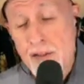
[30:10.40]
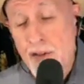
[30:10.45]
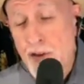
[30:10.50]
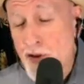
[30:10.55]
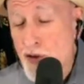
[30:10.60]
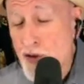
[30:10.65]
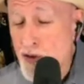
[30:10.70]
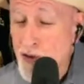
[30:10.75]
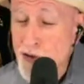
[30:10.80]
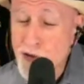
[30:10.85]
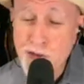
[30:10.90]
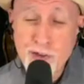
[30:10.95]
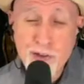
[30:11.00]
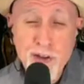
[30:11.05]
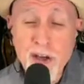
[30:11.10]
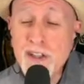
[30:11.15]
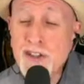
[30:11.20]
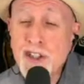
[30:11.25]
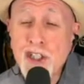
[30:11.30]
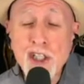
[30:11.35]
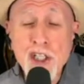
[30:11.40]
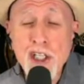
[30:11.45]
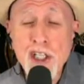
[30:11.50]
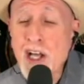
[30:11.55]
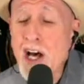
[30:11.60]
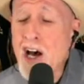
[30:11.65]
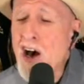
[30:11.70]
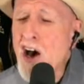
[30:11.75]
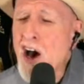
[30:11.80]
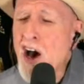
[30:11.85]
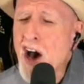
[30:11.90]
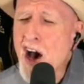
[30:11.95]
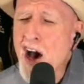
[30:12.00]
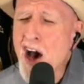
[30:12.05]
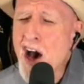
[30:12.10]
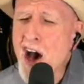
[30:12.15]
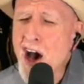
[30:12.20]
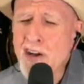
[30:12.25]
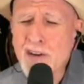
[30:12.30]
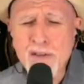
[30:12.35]
There's such a
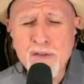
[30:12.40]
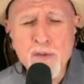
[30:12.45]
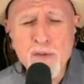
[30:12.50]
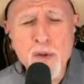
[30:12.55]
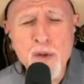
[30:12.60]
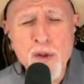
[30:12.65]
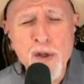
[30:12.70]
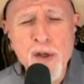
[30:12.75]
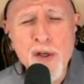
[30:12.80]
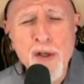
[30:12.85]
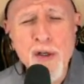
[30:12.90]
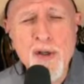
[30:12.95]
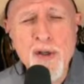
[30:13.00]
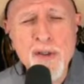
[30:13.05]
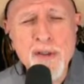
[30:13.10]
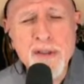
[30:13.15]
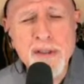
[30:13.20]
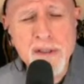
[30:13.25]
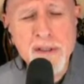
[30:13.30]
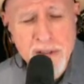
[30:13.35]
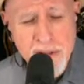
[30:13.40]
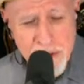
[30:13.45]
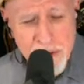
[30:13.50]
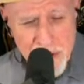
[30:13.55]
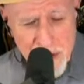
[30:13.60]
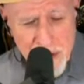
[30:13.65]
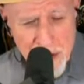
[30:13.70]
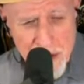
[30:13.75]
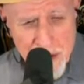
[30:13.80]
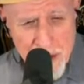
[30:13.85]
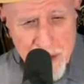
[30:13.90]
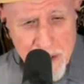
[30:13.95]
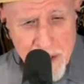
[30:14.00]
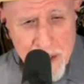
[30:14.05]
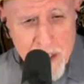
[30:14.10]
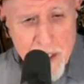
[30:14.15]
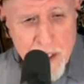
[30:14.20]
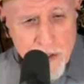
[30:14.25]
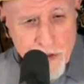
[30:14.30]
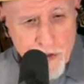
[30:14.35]
lot of world
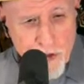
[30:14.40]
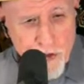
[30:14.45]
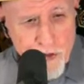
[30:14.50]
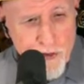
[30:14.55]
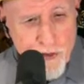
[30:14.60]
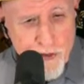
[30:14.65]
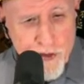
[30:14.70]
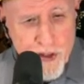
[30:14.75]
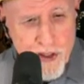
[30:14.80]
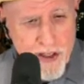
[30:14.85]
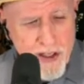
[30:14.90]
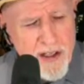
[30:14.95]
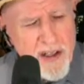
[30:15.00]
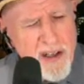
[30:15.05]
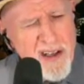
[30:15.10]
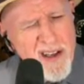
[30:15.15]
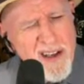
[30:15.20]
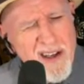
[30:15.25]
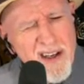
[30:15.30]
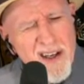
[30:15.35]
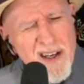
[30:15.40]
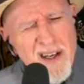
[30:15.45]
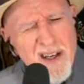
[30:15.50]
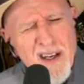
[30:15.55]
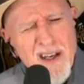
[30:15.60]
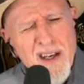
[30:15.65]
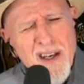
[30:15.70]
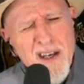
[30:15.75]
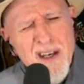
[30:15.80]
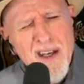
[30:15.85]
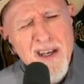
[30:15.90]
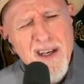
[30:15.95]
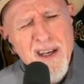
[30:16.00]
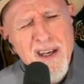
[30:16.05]
to see.